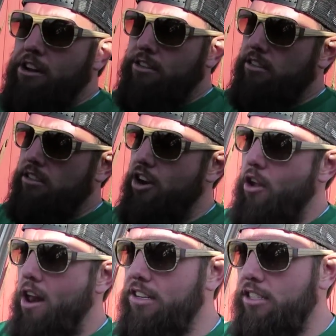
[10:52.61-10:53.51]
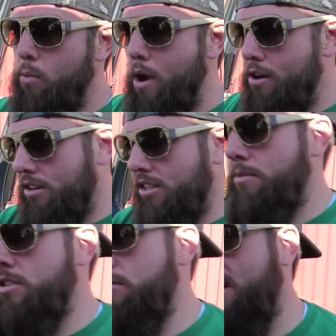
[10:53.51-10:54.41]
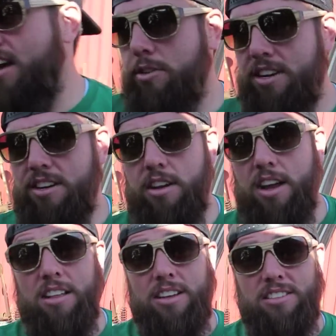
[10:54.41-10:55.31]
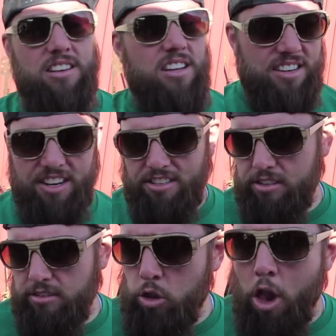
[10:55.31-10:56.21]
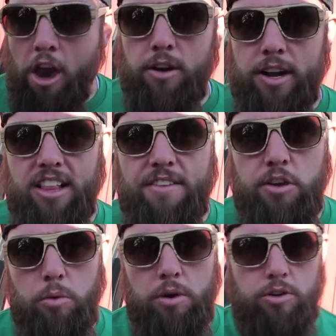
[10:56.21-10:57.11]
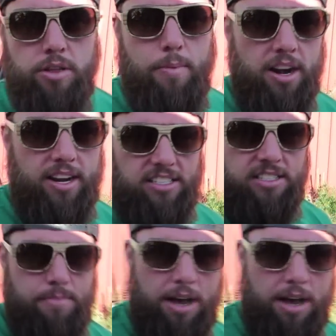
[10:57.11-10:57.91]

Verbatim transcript: This is good. I need some water because I'm so dehydrated. I got a lot of sun today too. Okay, love you. We're doing the podcast in the